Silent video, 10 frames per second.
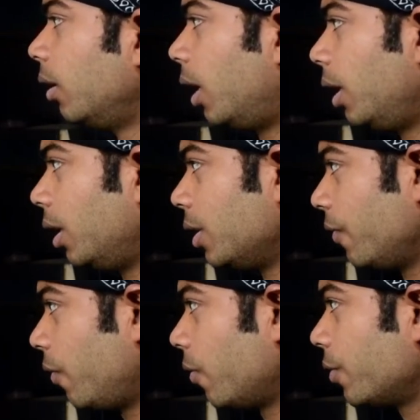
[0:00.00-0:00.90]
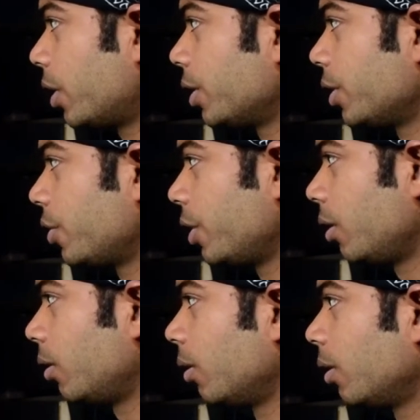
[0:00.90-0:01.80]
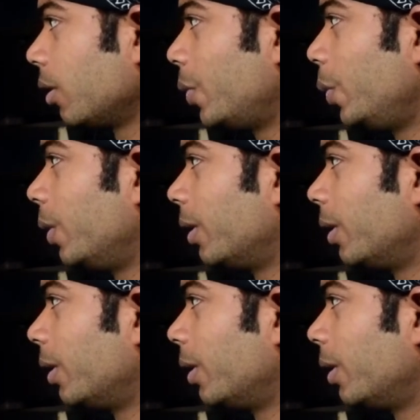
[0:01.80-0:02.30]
Another folk transition, cool.